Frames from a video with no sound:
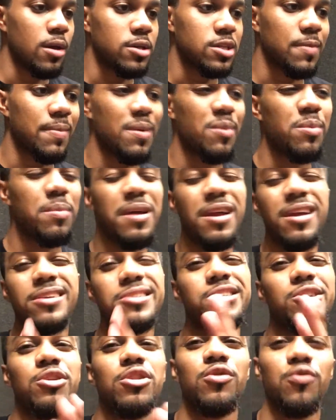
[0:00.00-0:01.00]
Some people may
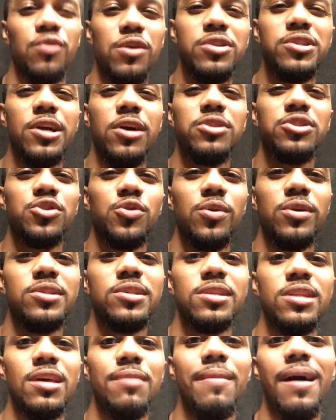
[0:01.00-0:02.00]
consider the rear
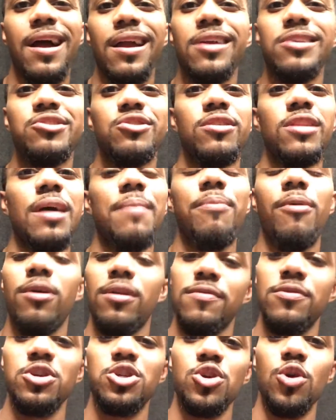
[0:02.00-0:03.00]
deltoids in them. I consider that
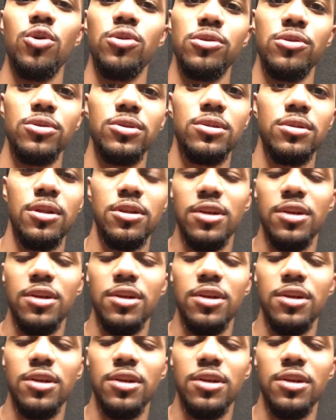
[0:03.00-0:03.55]
part of your shoulders.